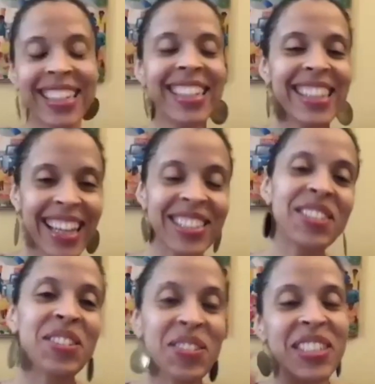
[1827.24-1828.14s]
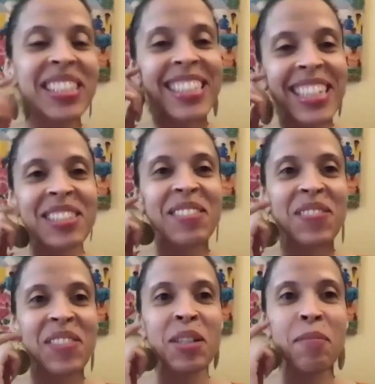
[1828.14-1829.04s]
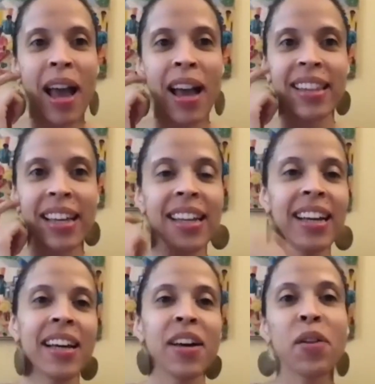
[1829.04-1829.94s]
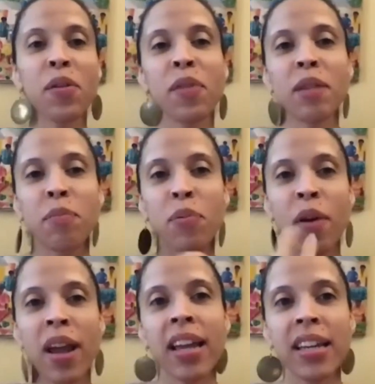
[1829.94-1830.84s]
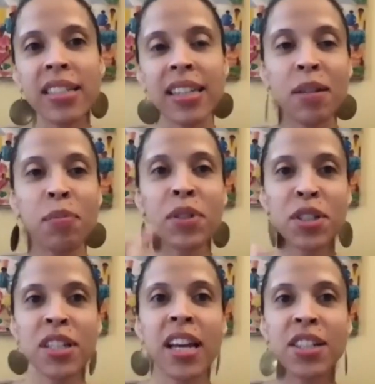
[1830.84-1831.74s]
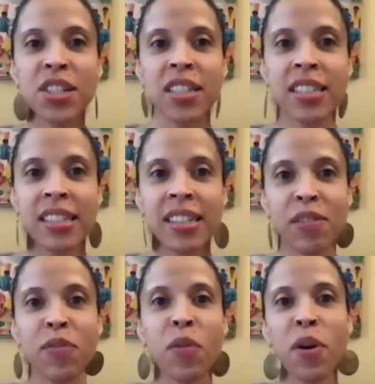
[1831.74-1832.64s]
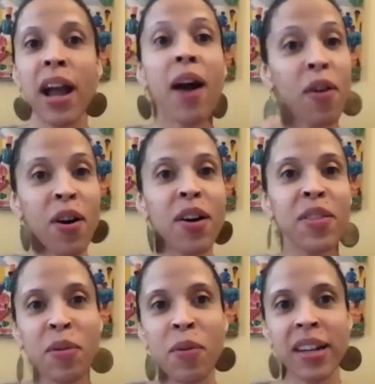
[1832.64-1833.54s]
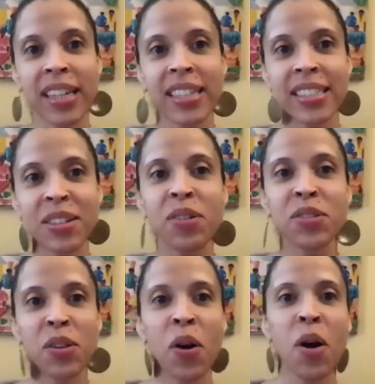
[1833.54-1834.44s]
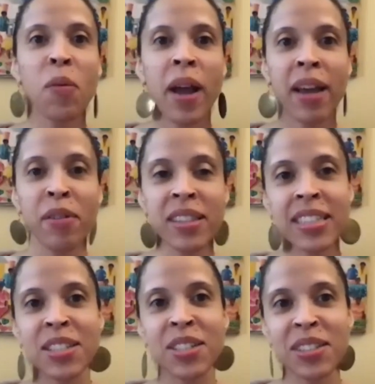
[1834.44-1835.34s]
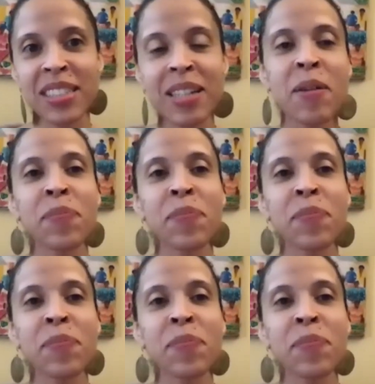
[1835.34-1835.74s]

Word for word: That's true. We did get some feedback that that praise and appreciation for how hard the work is goes a long way with teachers.